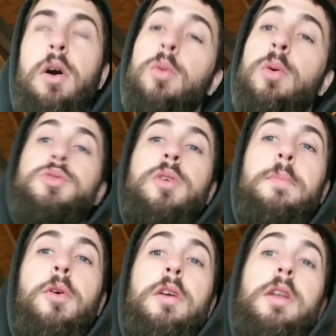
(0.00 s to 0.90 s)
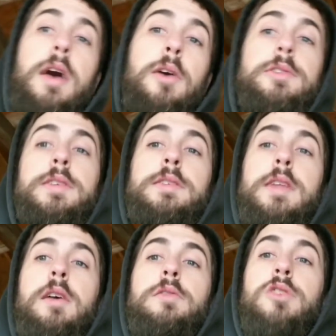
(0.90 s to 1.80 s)
So I'm going to do that right here, and
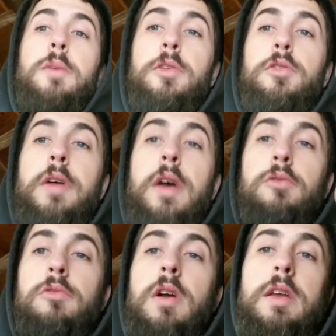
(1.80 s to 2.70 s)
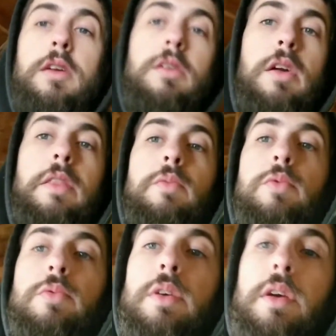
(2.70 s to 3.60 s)
then we'll get right back to
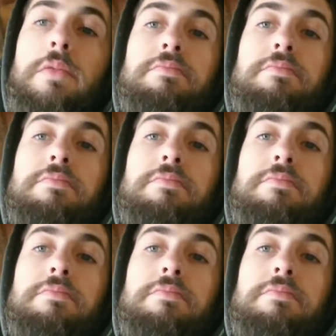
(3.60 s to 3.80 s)
talking.